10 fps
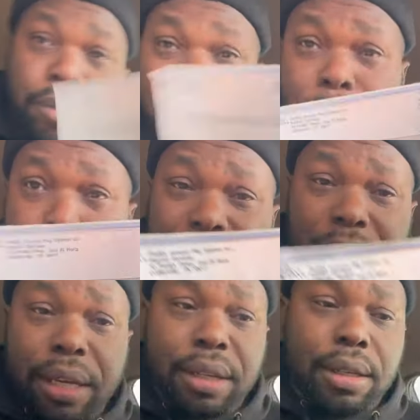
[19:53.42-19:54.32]
take a
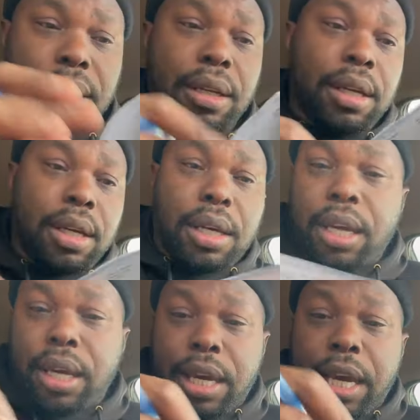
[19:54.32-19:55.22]
pen,
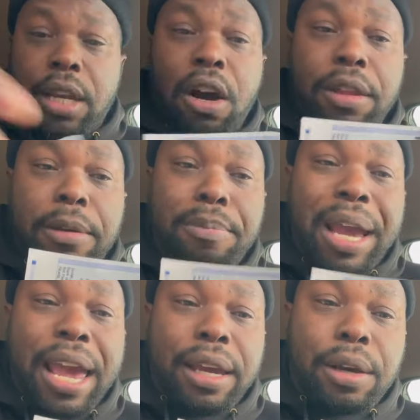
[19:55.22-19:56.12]
and on the
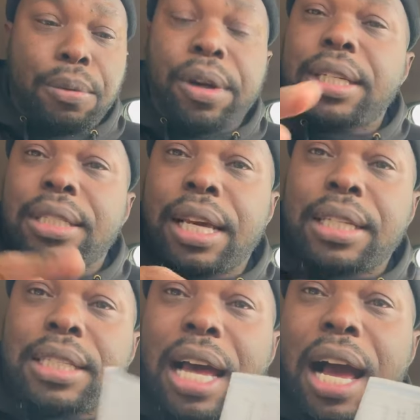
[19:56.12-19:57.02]
back where it says
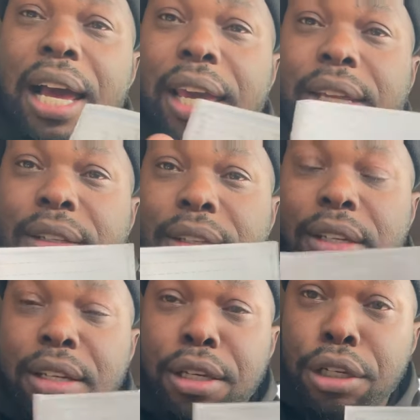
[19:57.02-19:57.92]
sign,
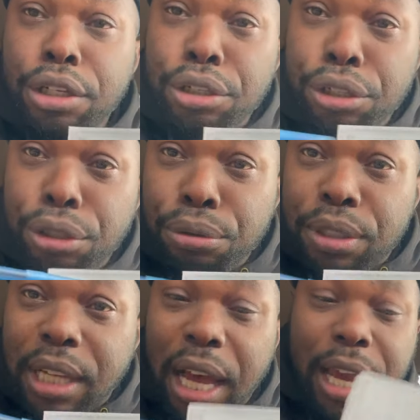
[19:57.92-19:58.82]
you
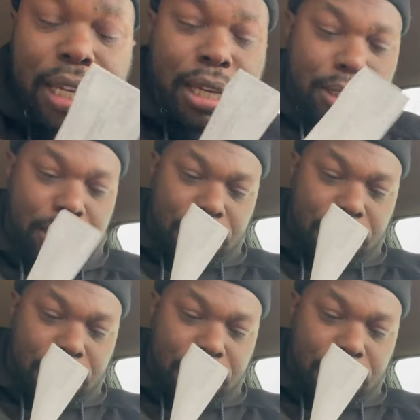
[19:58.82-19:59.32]
sign it.